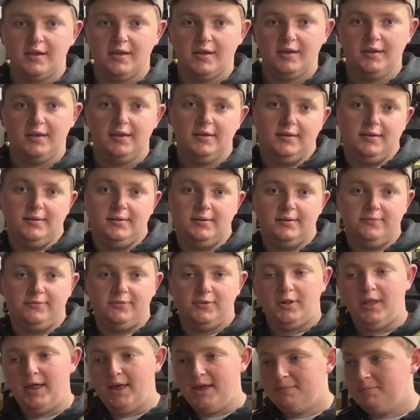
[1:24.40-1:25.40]
And if you're
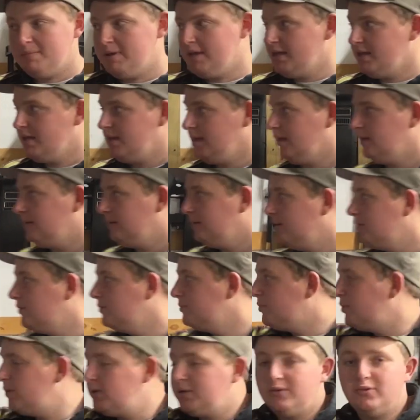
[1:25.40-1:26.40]
like me and don't
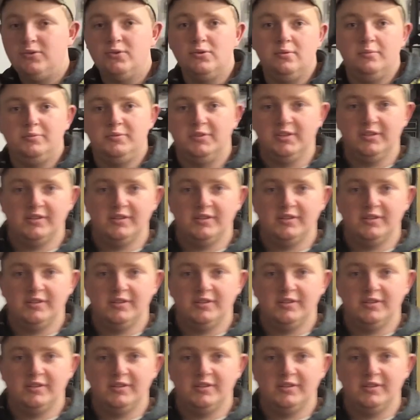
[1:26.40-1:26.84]
put tubes in